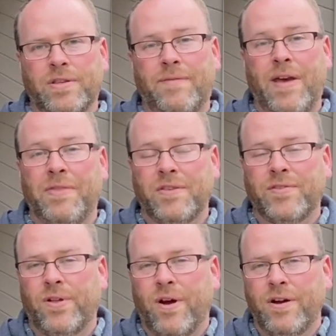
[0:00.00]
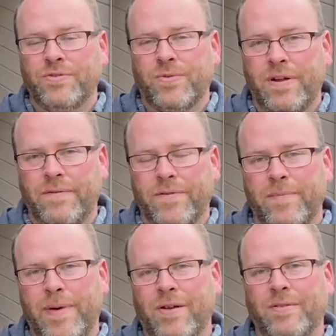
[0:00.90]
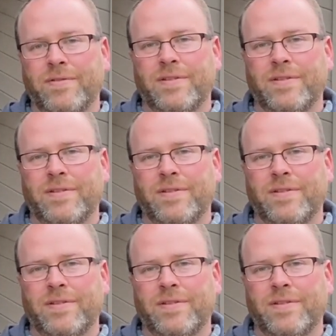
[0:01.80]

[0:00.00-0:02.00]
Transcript: I've had this large one for about